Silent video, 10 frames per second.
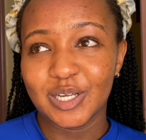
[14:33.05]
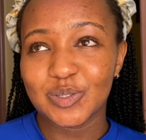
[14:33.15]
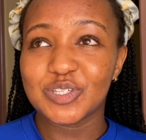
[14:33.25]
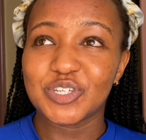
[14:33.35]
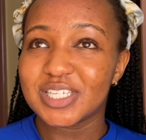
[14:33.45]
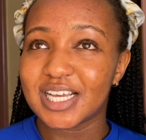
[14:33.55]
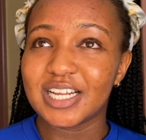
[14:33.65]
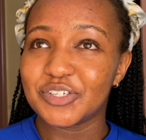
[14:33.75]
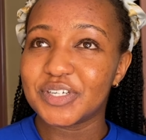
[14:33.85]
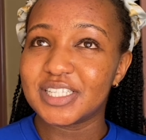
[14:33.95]
It was just an
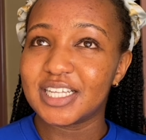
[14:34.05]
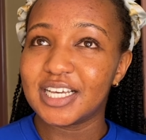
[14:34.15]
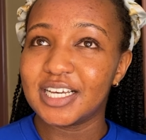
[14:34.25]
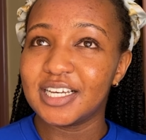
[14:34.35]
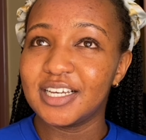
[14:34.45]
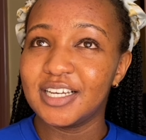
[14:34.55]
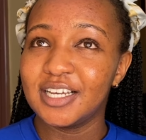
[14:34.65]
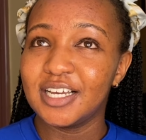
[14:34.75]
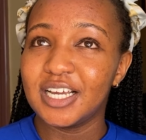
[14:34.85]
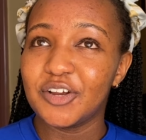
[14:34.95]
interesting
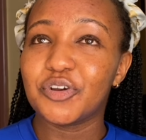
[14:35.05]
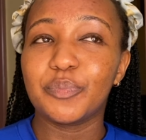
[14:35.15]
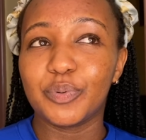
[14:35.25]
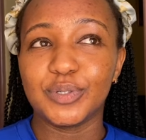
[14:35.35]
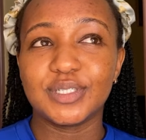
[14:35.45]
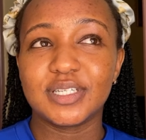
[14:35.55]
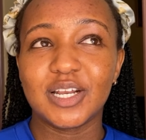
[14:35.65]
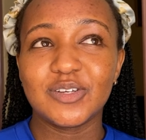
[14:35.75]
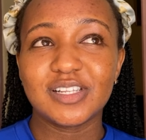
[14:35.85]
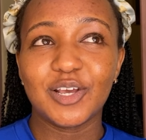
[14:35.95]
repost,
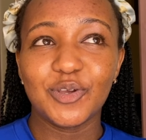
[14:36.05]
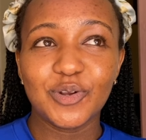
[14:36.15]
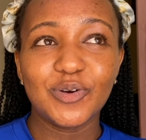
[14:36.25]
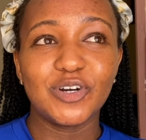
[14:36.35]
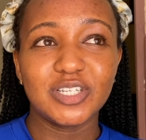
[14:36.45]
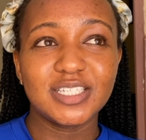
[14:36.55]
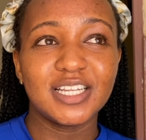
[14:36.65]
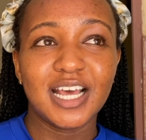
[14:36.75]
and I was like, you know what,